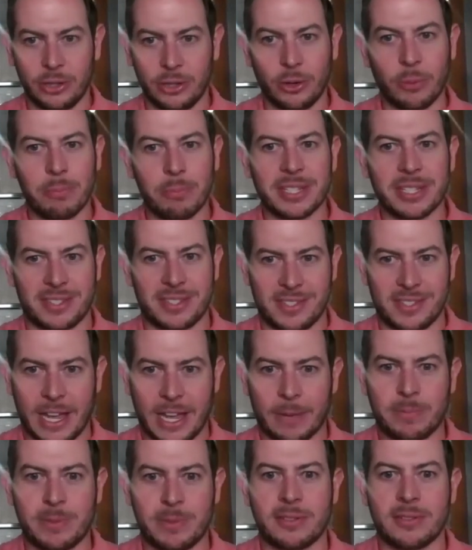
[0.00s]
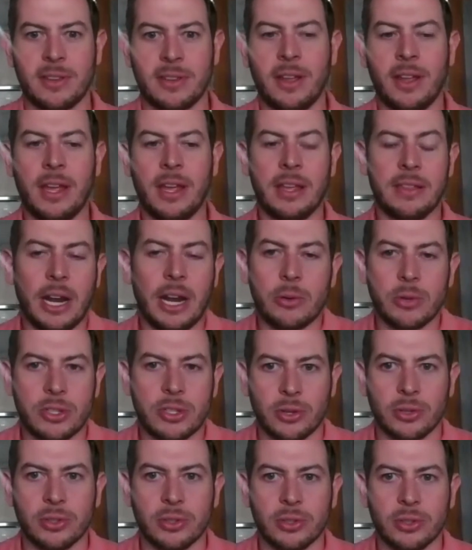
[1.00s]
little missteps that i
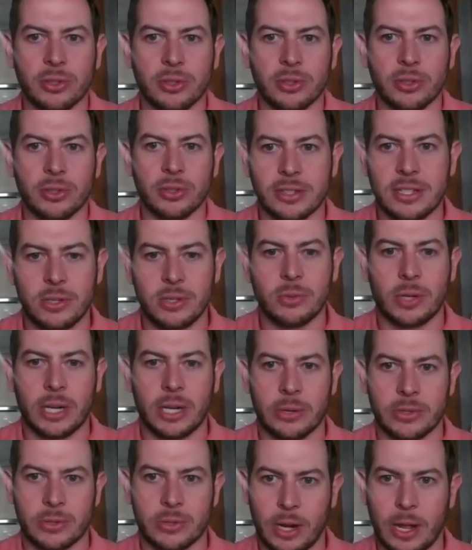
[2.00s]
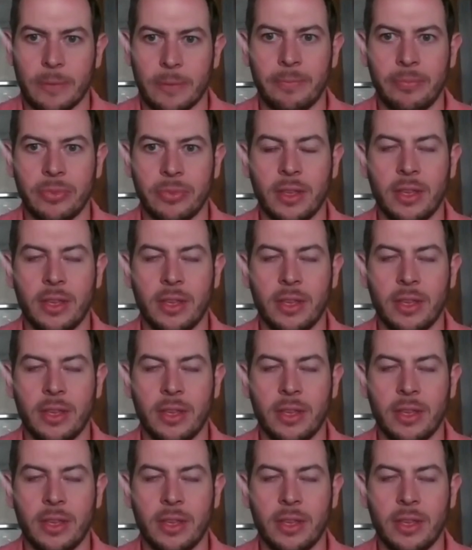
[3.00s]
was certainly guilty of too when i was a rep